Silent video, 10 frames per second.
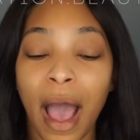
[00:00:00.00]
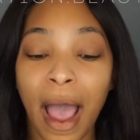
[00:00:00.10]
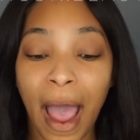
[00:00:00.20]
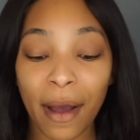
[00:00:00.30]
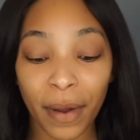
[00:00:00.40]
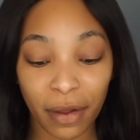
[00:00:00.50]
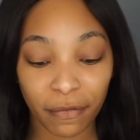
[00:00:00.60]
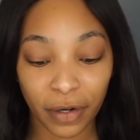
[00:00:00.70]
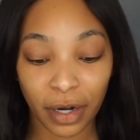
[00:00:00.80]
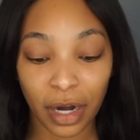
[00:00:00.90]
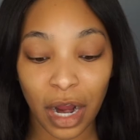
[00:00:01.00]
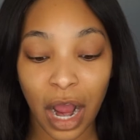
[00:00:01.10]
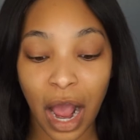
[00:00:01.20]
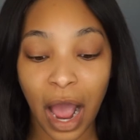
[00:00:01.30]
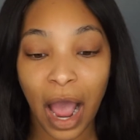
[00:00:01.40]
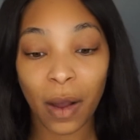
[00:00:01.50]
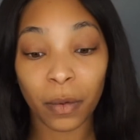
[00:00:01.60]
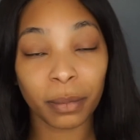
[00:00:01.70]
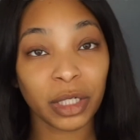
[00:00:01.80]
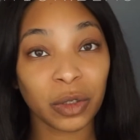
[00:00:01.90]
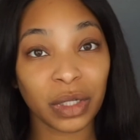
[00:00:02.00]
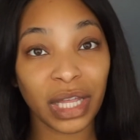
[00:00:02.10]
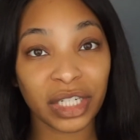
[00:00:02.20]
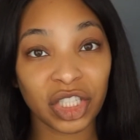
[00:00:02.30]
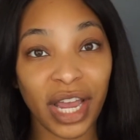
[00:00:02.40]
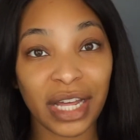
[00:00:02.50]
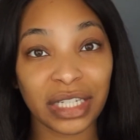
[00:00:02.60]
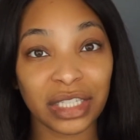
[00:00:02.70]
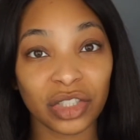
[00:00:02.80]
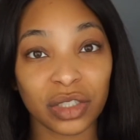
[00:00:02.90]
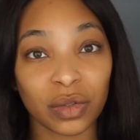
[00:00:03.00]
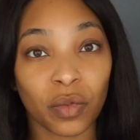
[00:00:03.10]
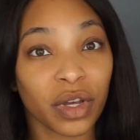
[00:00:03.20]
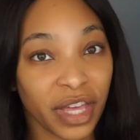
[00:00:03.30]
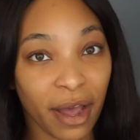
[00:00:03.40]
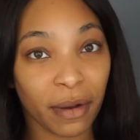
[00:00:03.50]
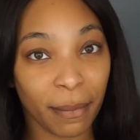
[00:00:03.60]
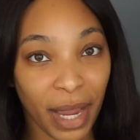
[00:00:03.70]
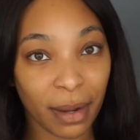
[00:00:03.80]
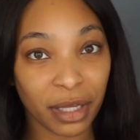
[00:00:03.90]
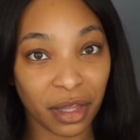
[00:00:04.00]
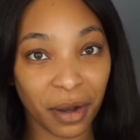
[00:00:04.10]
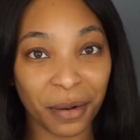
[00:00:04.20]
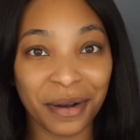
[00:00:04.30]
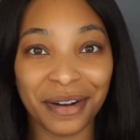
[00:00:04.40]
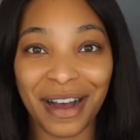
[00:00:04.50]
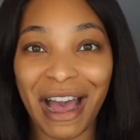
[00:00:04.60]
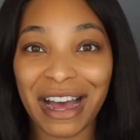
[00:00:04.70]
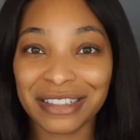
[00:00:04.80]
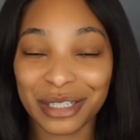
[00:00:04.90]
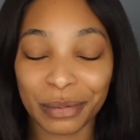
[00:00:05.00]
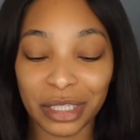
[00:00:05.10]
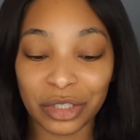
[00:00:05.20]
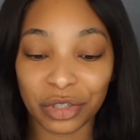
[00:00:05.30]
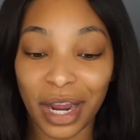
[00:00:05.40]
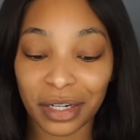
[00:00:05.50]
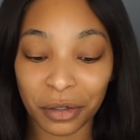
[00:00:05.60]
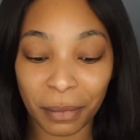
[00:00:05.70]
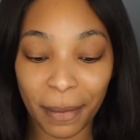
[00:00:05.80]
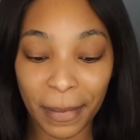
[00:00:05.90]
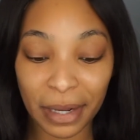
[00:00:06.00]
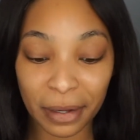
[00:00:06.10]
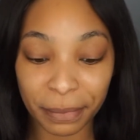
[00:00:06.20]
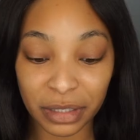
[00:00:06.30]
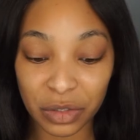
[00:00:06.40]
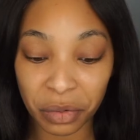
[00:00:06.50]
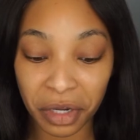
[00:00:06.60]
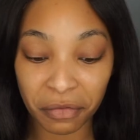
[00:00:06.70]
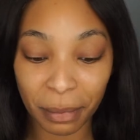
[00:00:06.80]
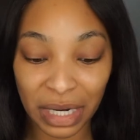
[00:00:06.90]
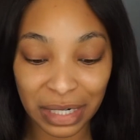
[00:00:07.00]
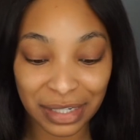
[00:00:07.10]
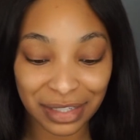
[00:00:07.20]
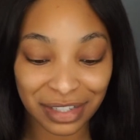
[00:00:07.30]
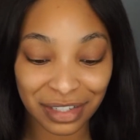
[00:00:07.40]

However, I will be doing that challenge without a baby though. I'll just be trying to do my makeup in 12 minutes.